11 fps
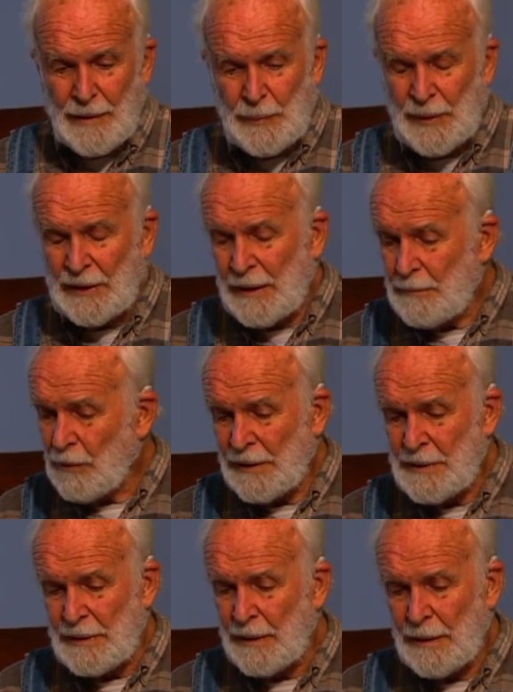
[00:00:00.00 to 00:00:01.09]
But it
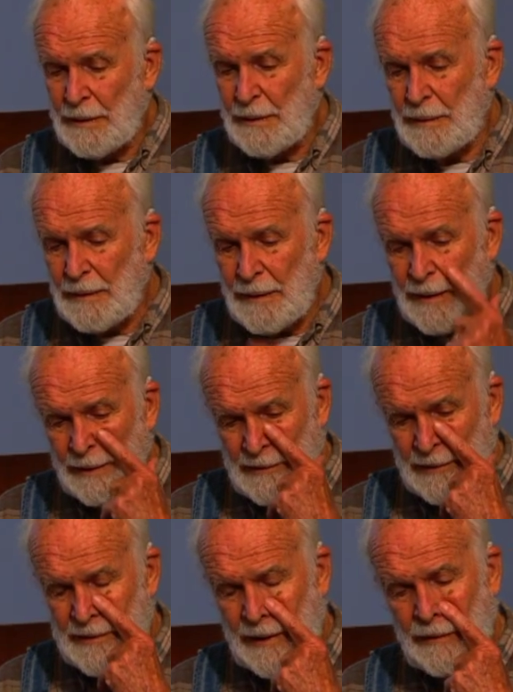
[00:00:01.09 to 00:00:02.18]
wasn't, I
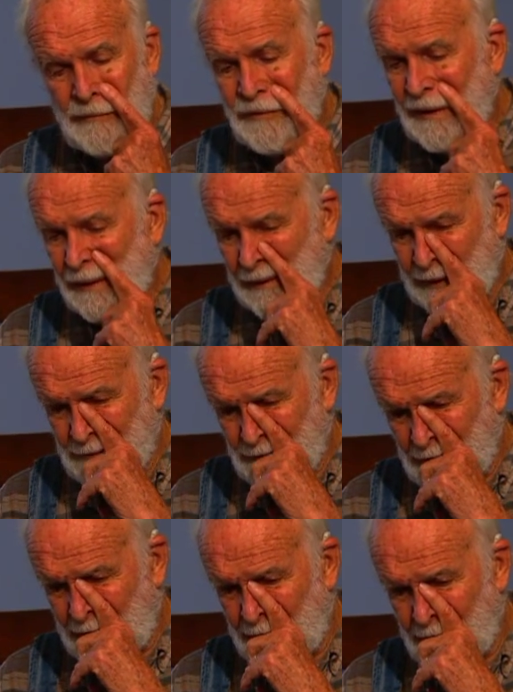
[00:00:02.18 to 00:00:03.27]
just didn't feel that
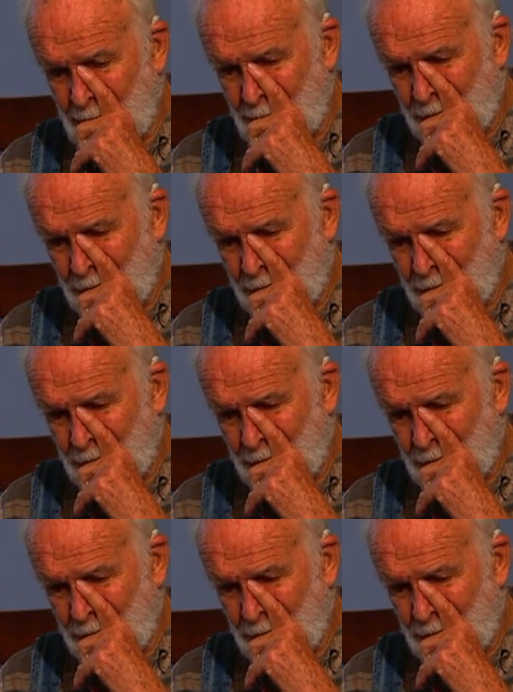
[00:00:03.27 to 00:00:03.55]
way.